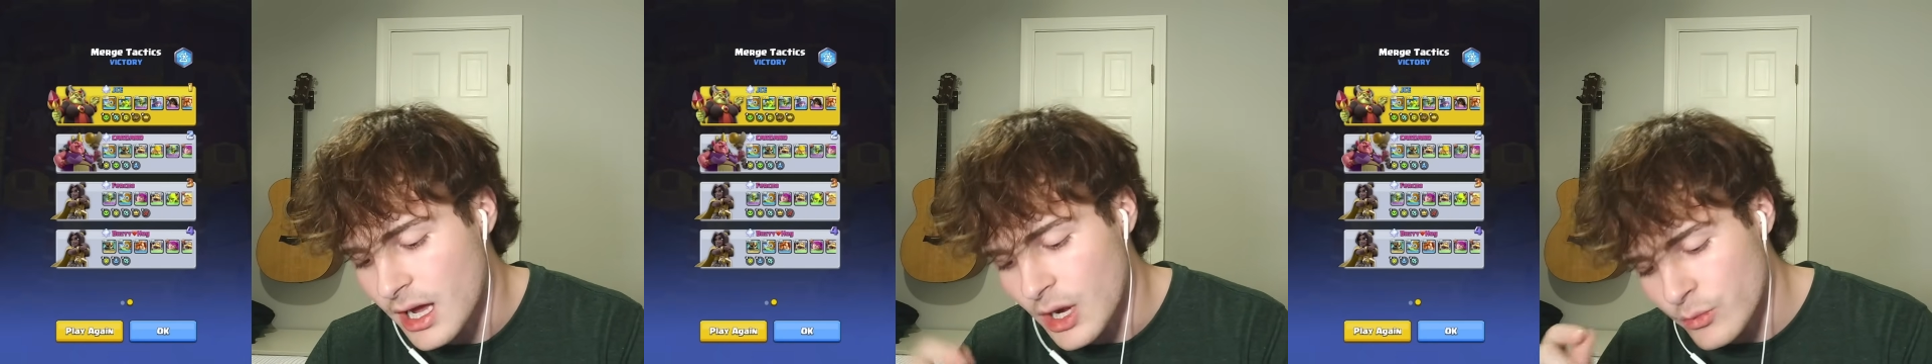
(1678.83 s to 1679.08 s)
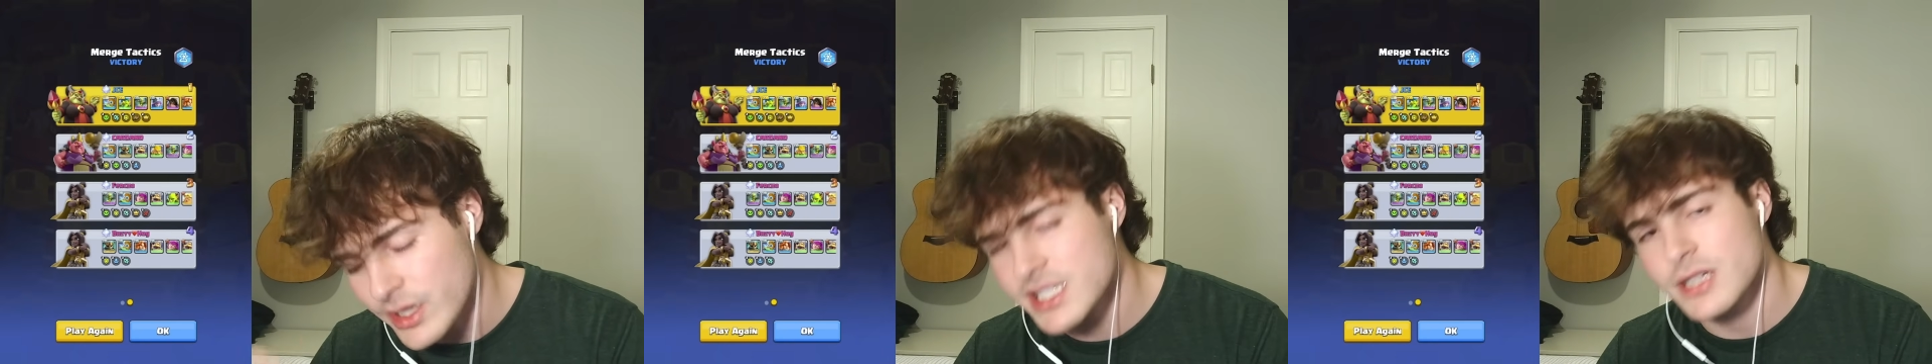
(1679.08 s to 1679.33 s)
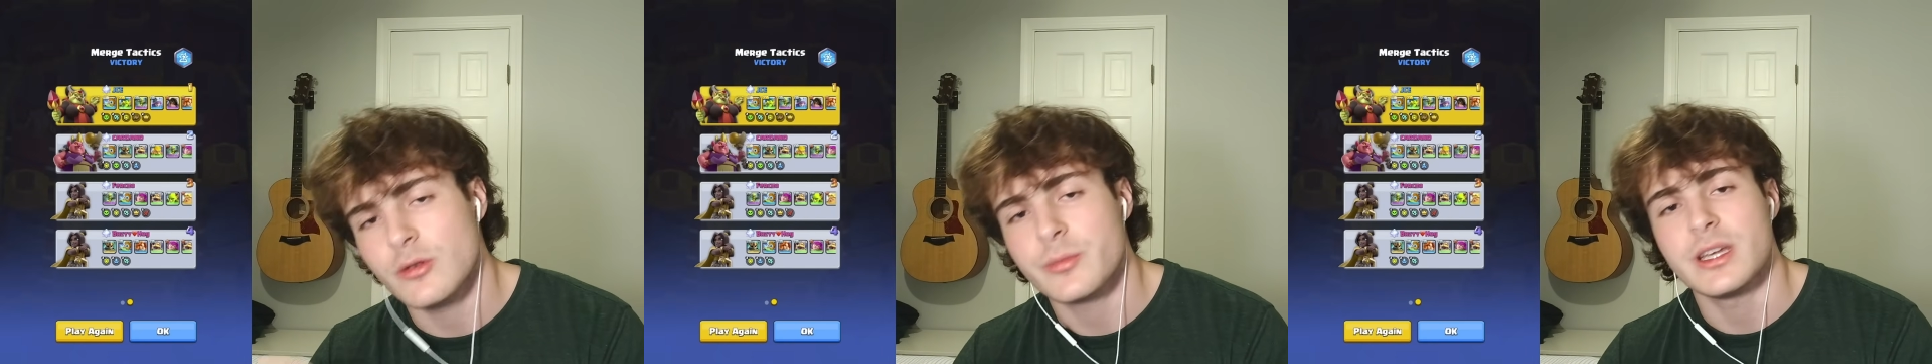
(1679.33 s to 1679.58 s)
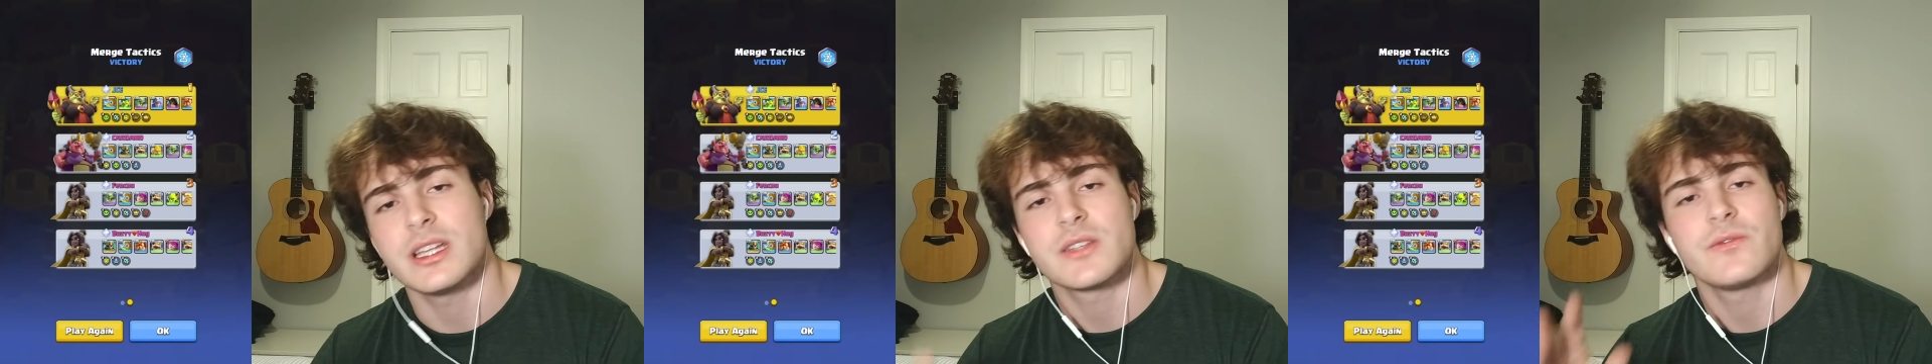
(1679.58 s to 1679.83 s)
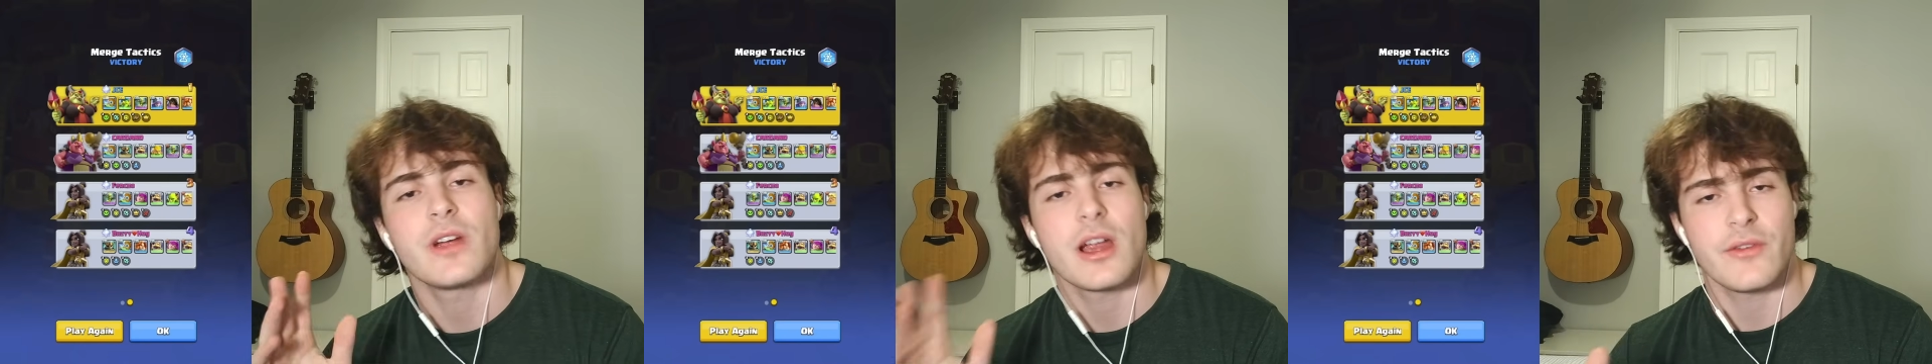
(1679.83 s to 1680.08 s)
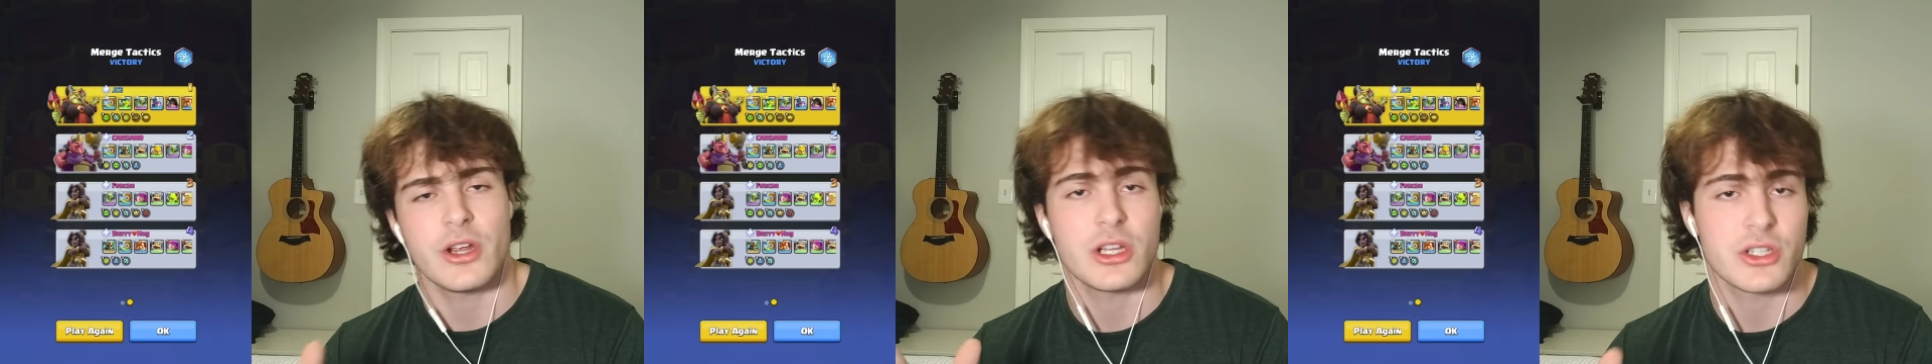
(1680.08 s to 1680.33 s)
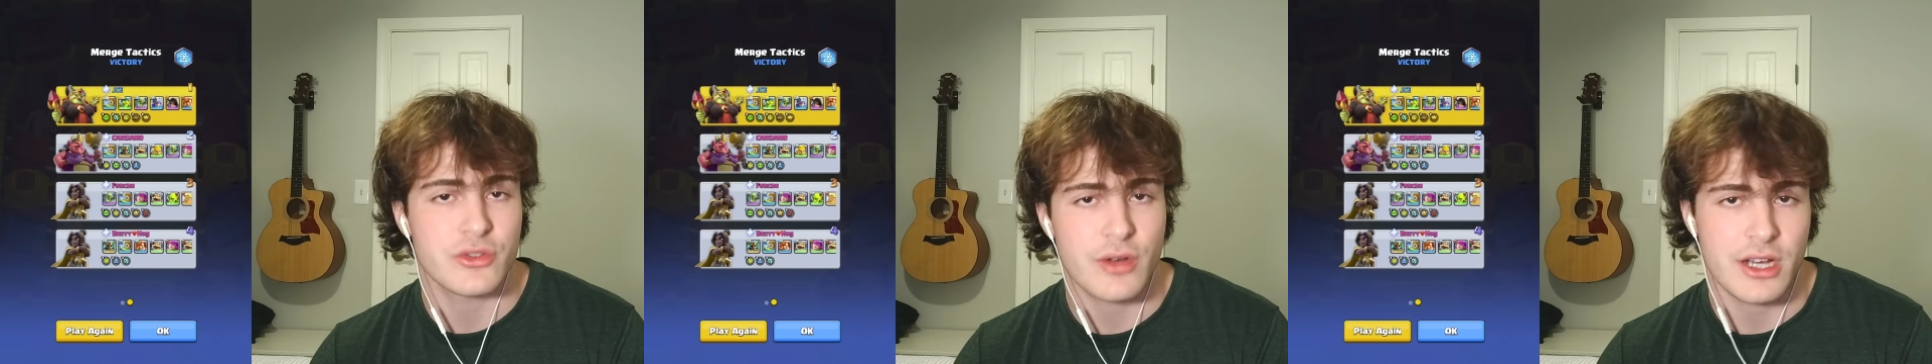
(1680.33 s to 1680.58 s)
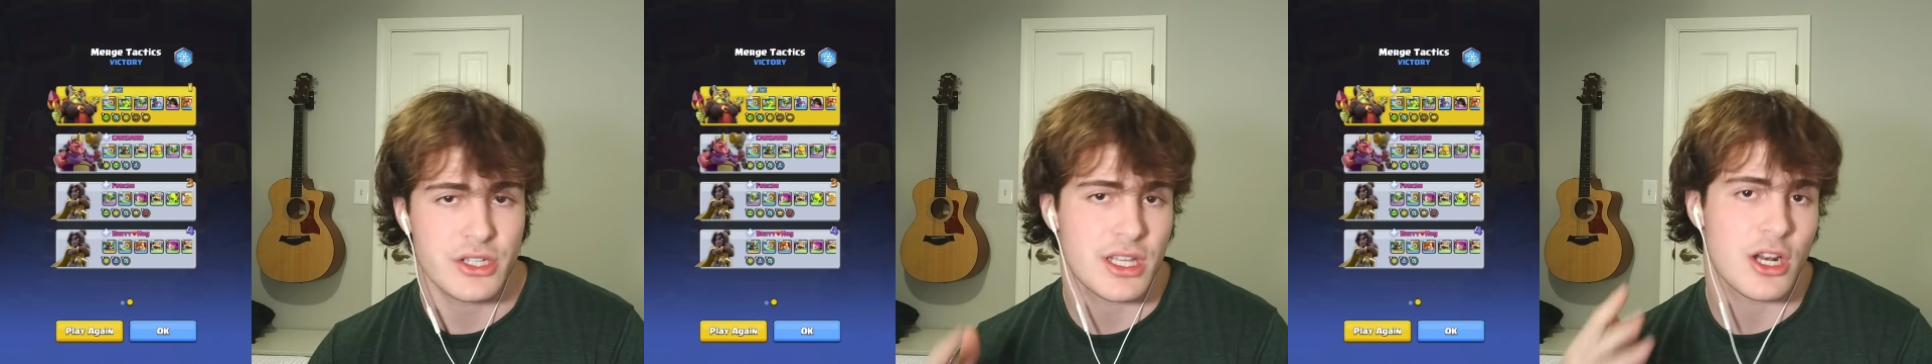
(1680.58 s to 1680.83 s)
Rinse and repeat. It's a very, very good
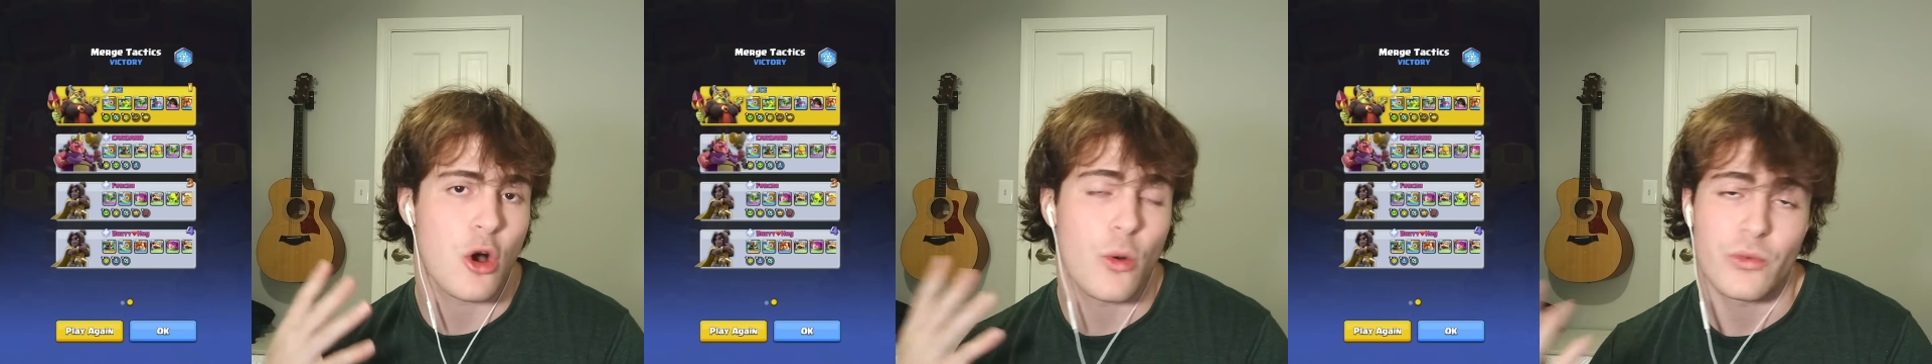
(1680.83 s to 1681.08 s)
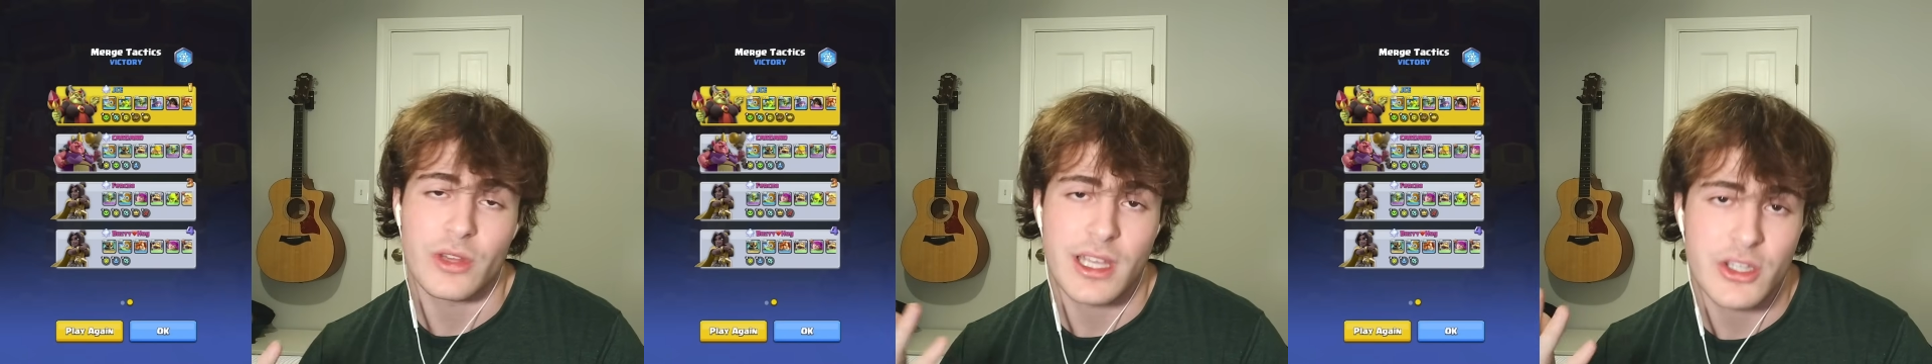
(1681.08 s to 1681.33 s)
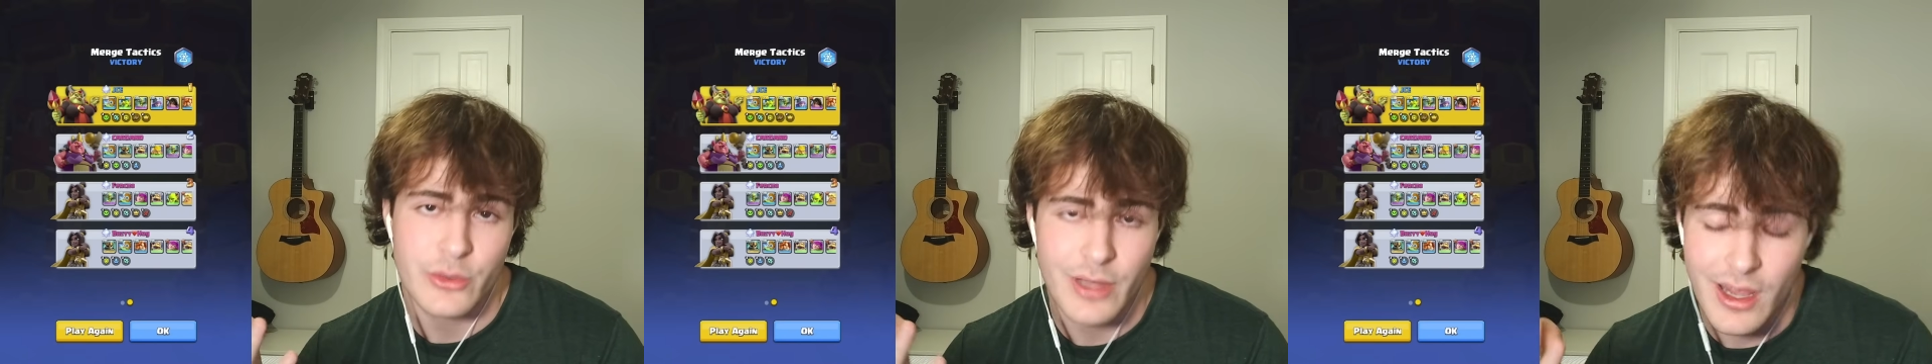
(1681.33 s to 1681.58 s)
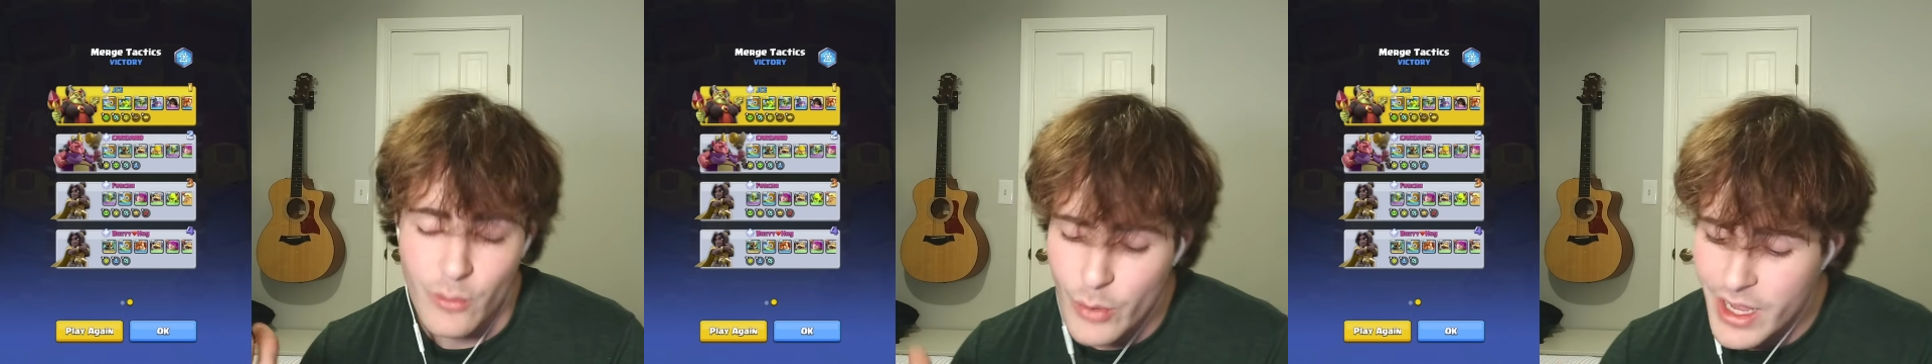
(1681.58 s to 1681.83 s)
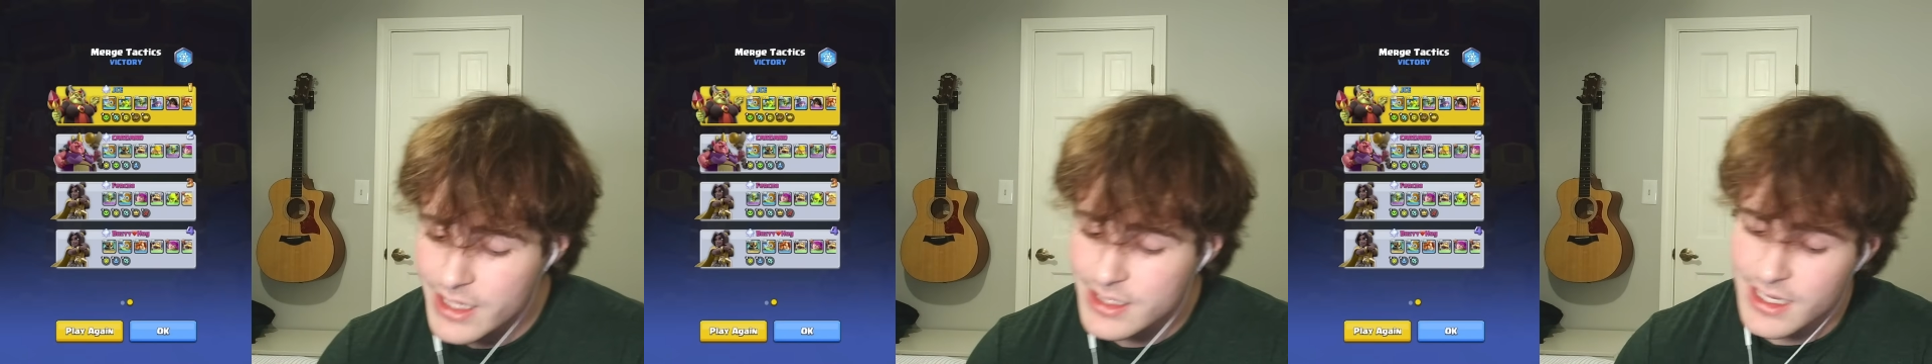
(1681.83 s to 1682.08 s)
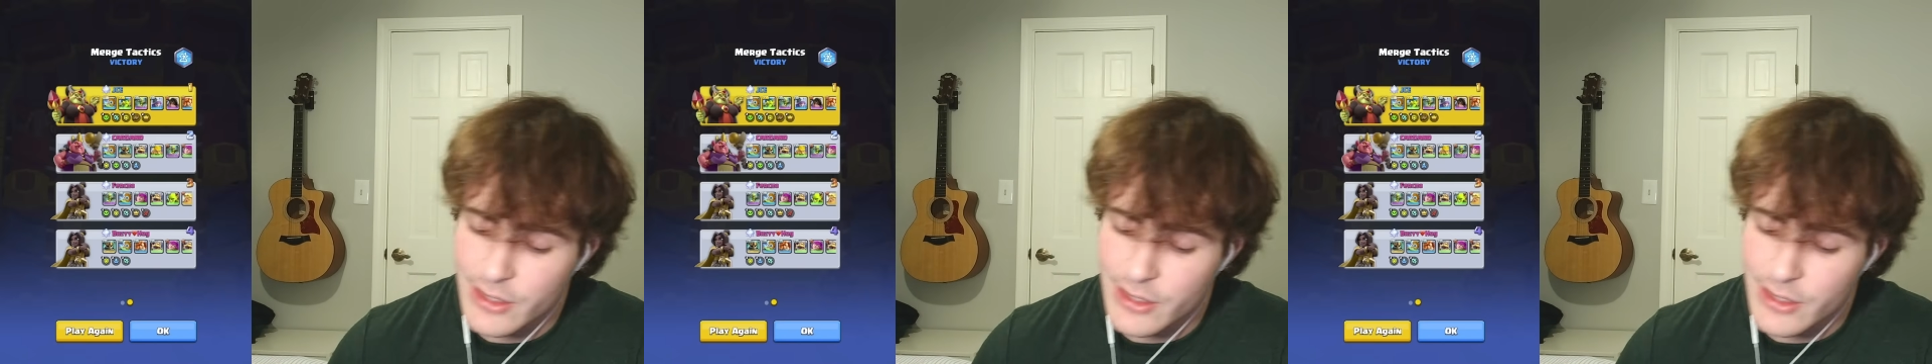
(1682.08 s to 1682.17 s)
strategy that hopefully gets you a lot of wins.